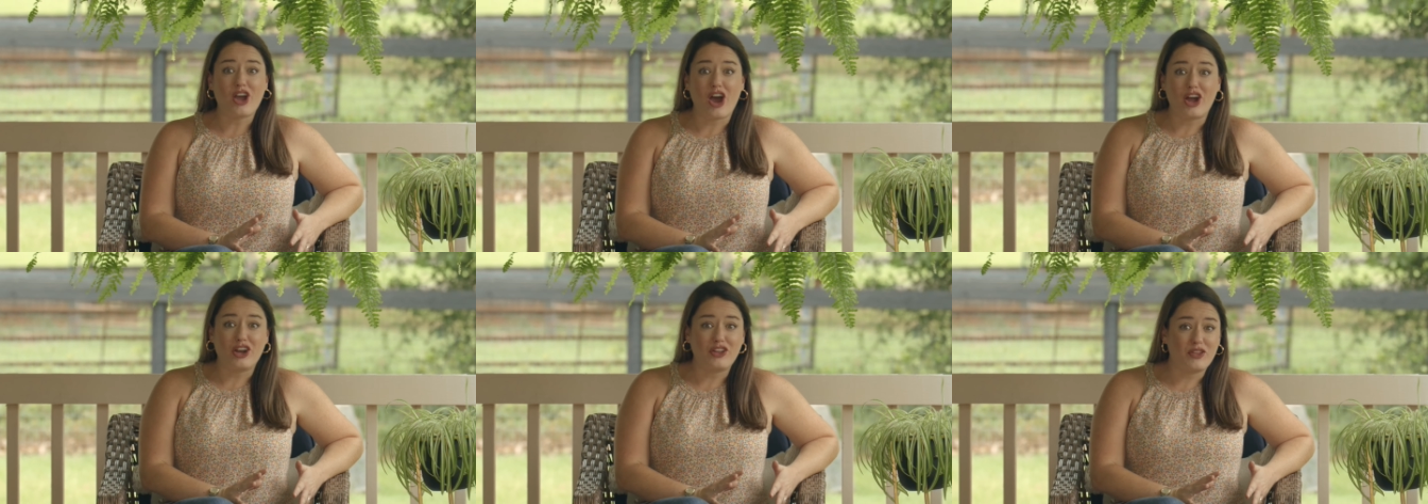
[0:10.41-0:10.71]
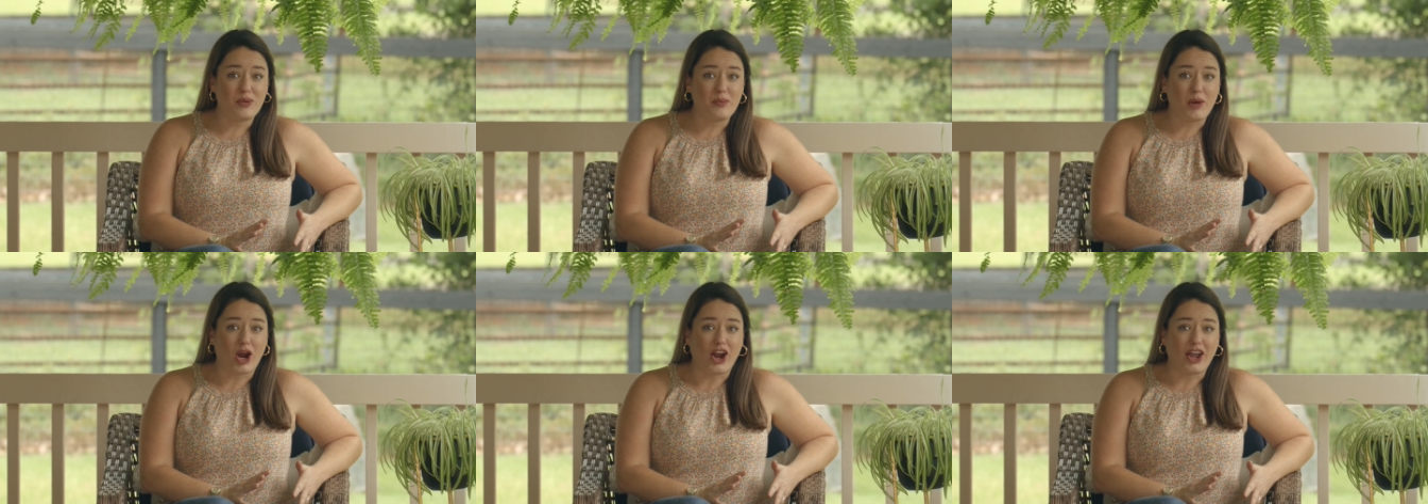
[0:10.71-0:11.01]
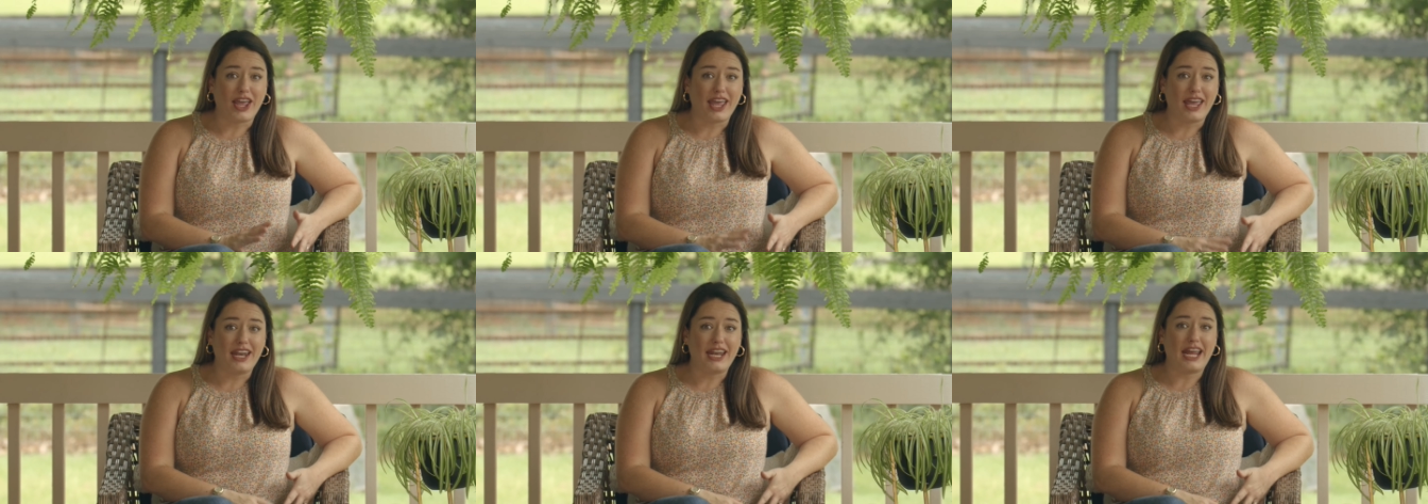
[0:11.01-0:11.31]
on in the
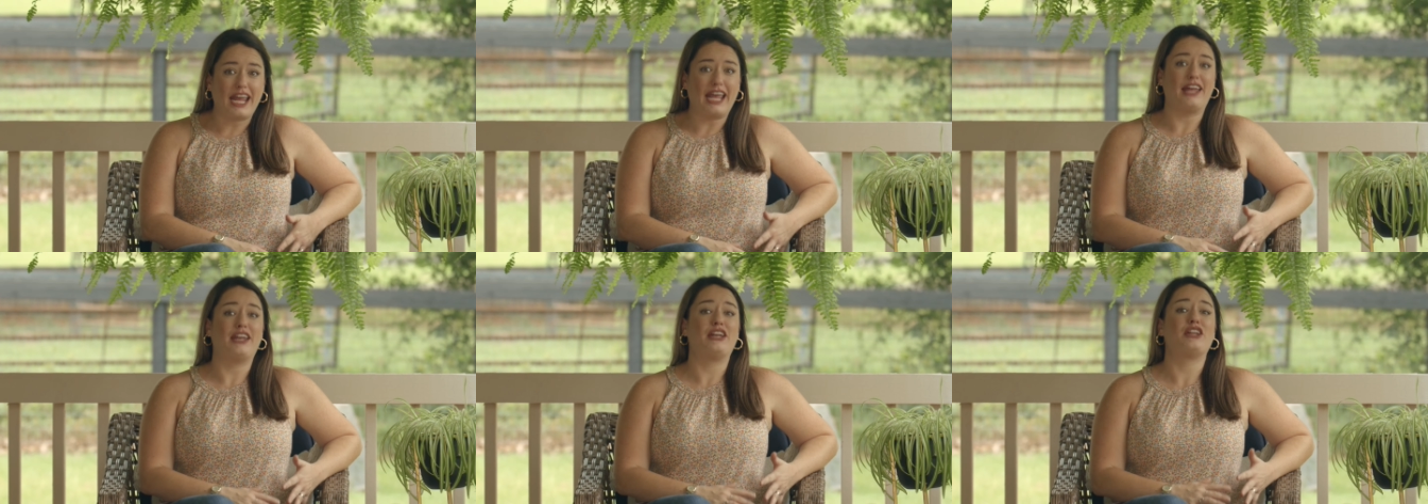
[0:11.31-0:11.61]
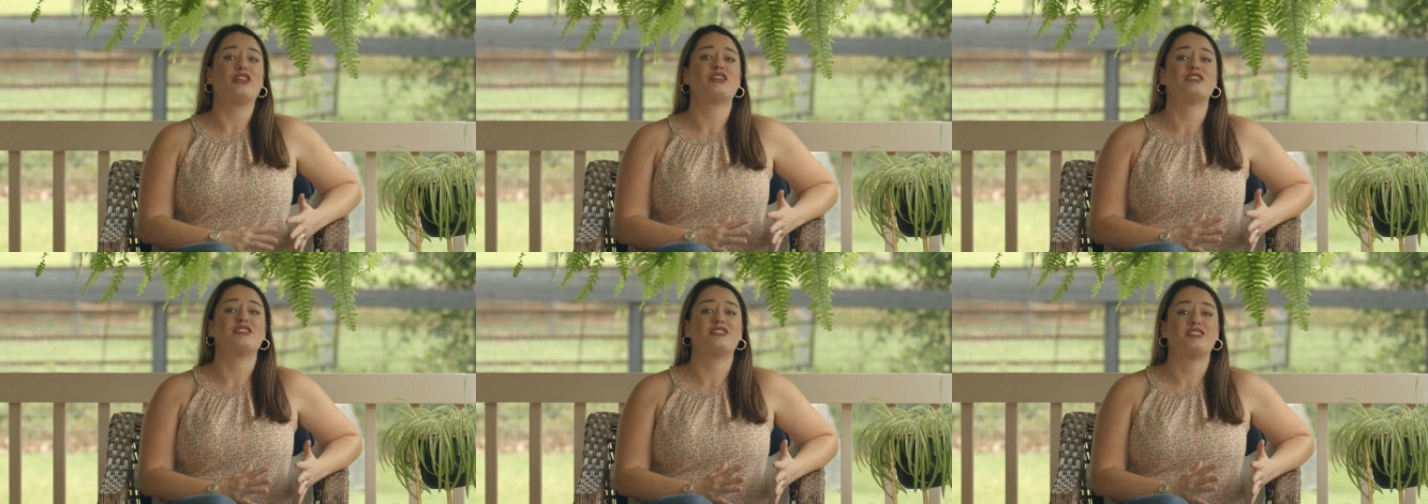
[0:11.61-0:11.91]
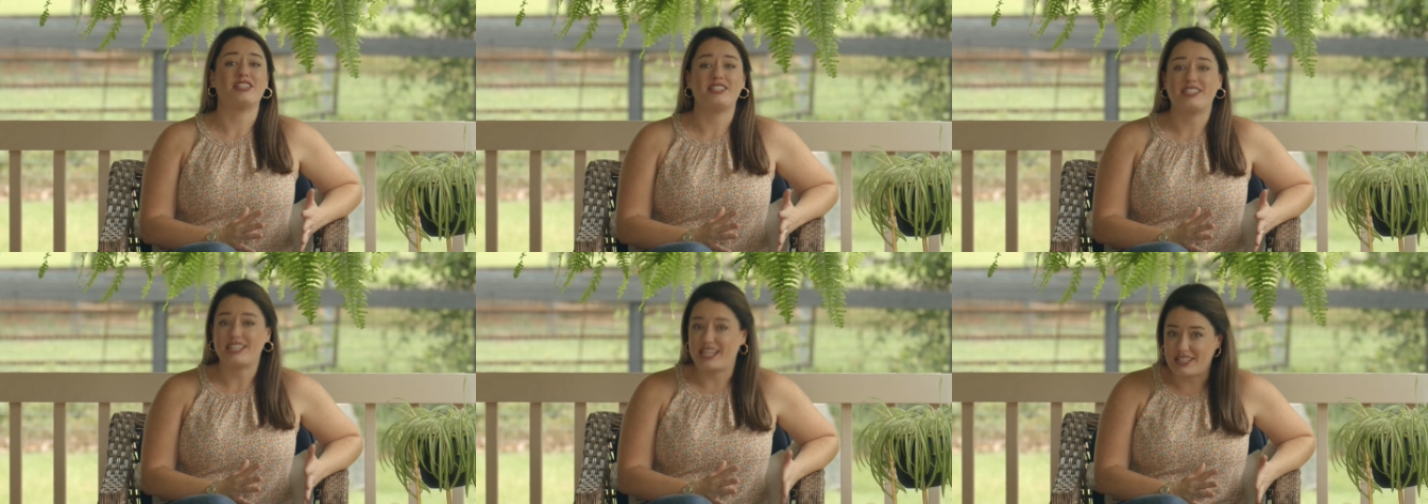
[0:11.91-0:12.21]
market and the
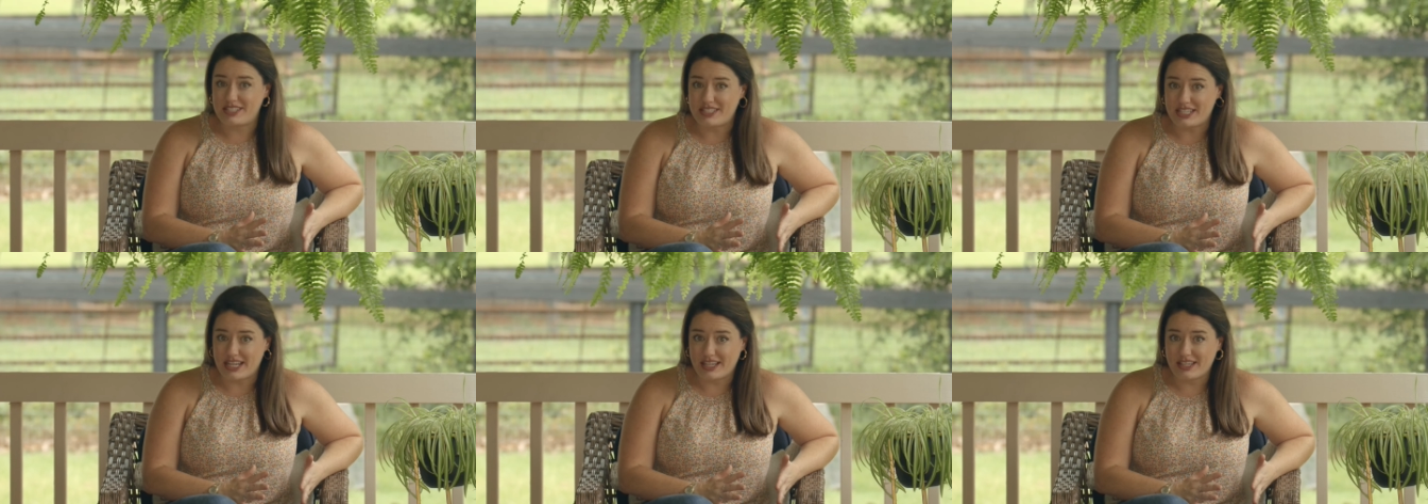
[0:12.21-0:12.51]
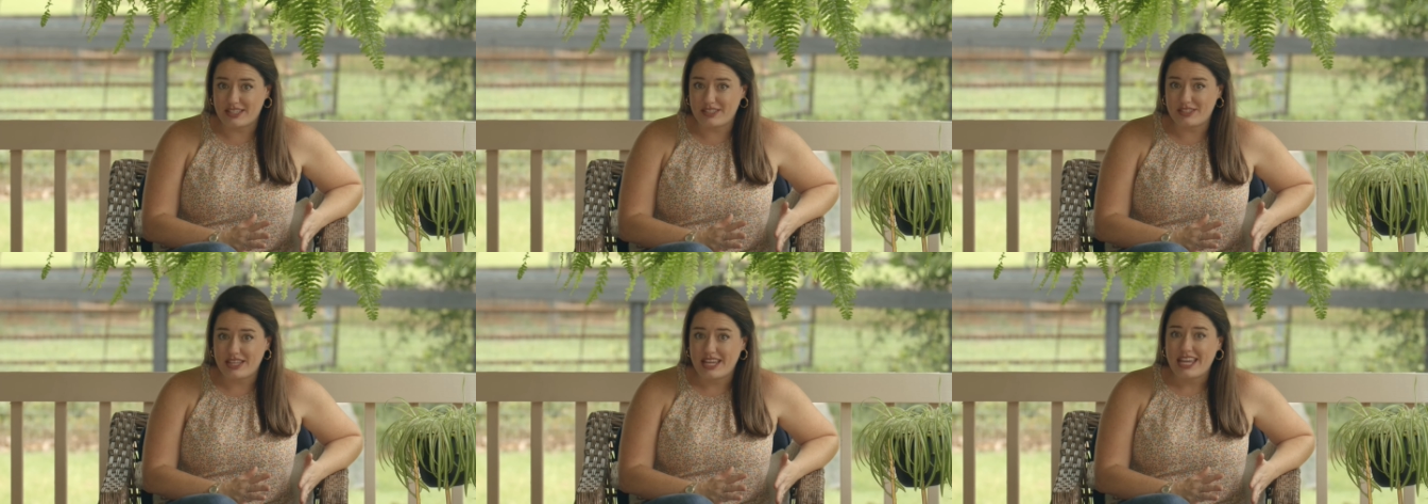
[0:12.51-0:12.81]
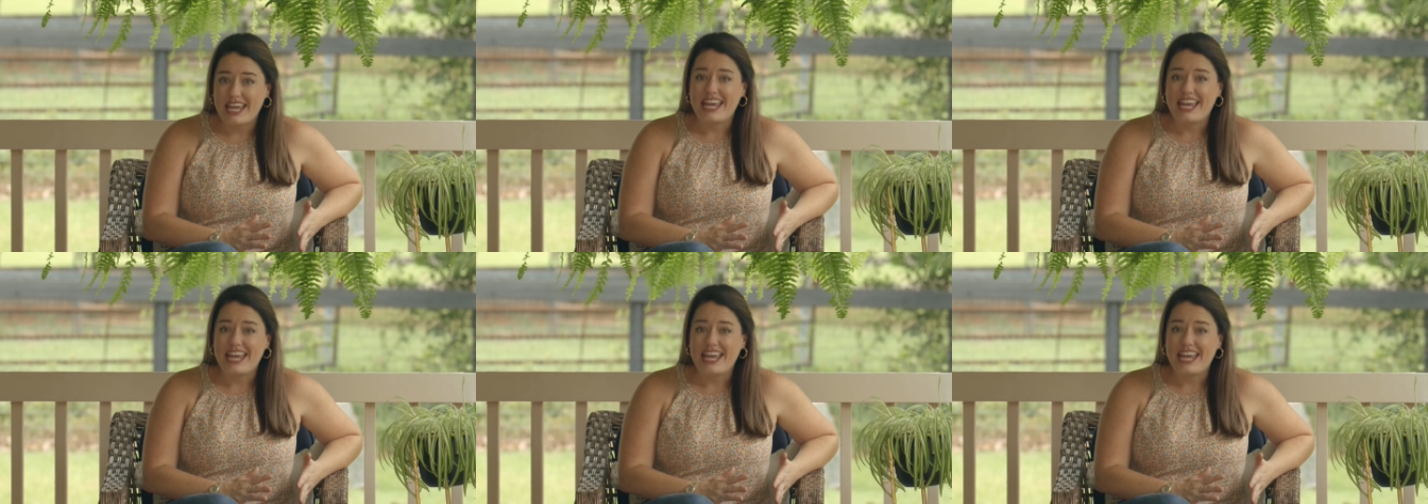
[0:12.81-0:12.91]
statistics.